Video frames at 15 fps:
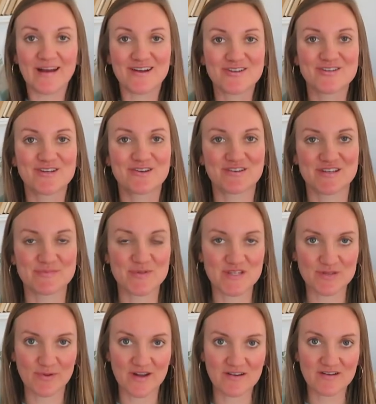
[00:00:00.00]
actually
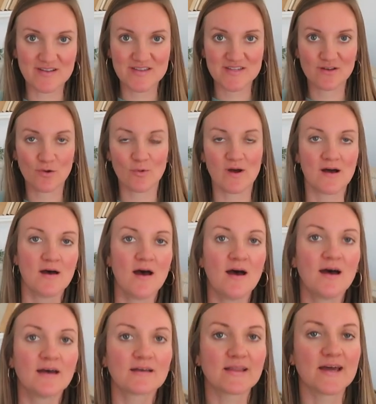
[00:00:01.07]
Christmas sweaters. So
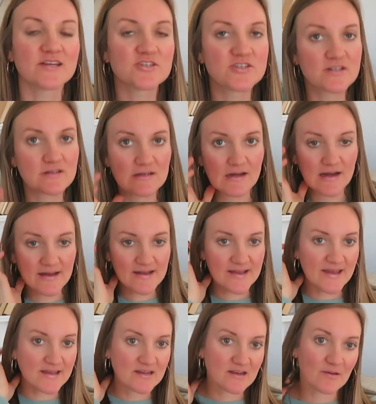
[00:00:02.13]
last year
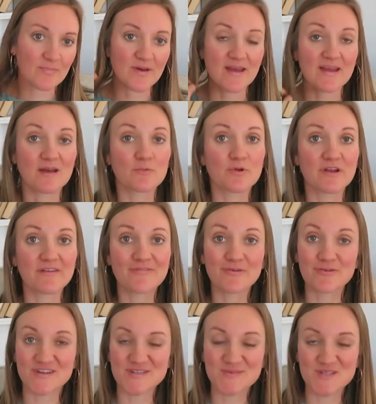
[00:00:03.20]
I ended up buying up quite a few
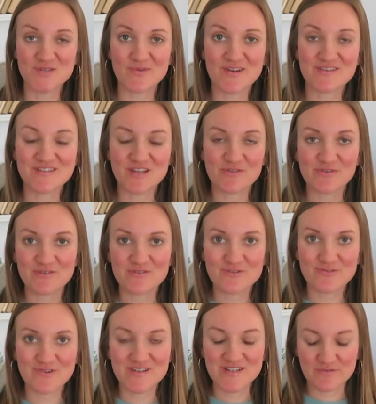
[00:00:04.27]
Christmas sweaters at thrift
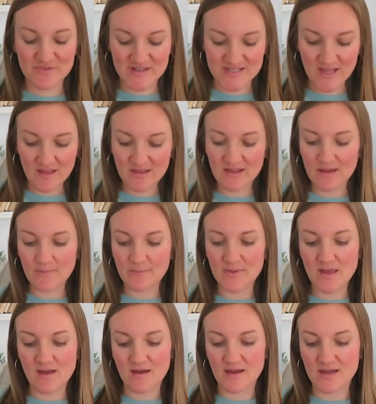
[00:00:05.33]
stores and reselling them
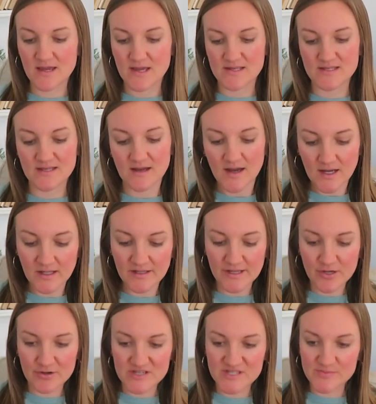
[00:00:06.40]
because the ugly
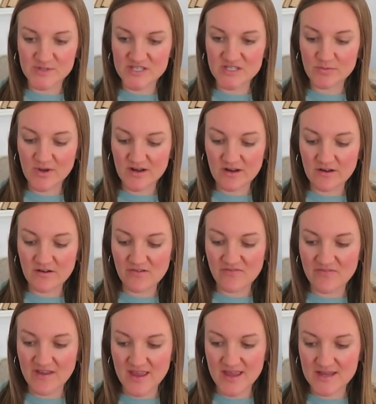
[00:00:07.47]
Christmas sweater
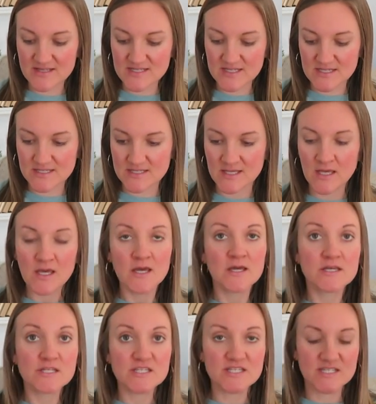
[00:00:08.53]
phase is
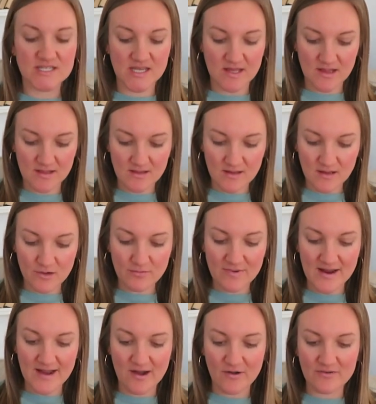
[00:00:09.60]
still
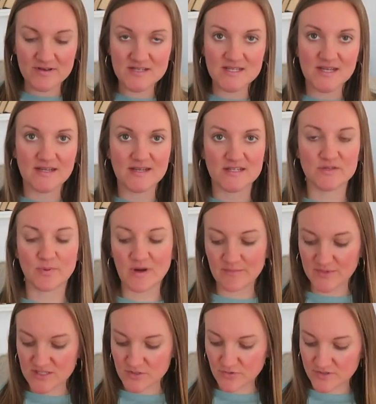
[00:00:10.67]
around and at
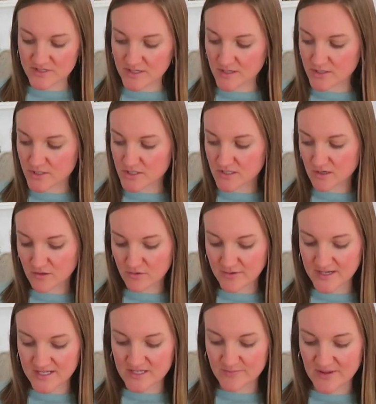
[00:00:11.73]
department stores they are so
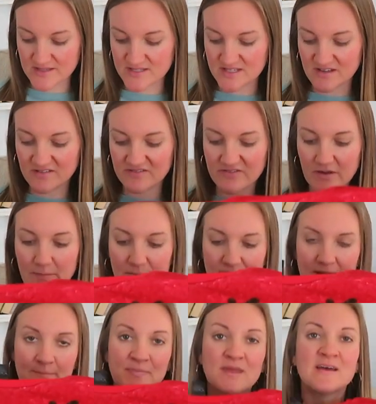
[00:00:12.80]
expensive.
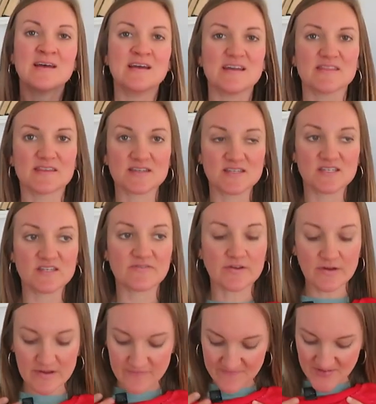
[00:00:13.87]
But this is a
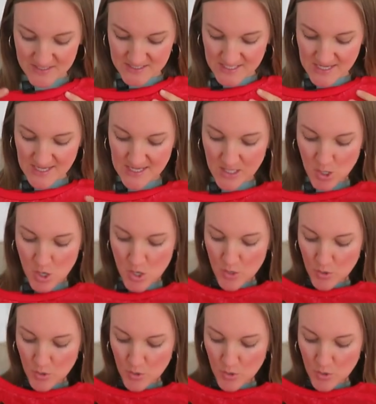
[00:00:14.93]
very fuzzy